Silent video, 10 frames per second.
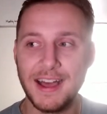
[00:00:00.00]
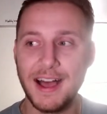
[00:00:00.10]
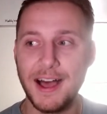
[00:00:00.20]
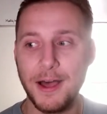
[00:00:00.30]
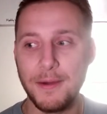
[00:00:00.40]

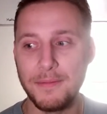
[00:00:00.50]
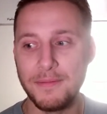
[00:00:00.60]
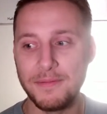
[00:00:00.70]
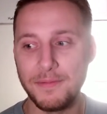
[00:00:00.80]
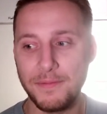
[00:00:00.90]

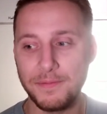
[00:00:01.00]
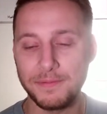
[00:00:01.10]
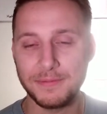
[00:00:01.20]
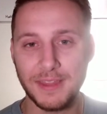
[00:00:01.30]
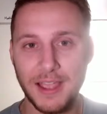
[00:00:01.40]

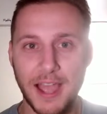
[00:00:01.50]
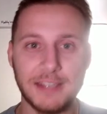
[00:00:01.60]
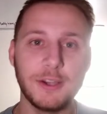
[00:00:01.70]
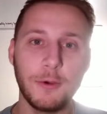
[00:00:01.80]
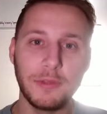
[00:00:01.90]
I
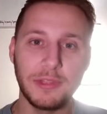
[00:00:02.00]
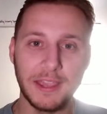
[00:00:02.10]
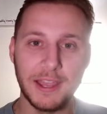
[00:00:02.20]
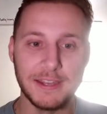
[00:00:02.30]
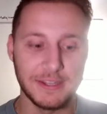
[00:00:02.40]
don't
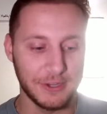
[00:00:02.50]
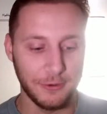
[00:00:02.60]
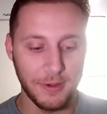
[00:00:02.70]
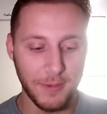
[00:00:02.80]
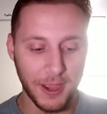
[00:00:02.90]
think I
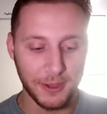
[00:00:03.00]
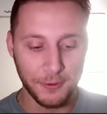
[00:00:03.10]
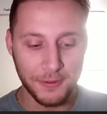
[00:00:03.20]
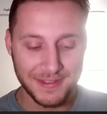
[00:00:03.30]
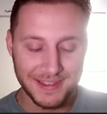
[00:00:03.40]
disagree,
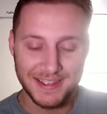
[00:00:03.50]
Michael.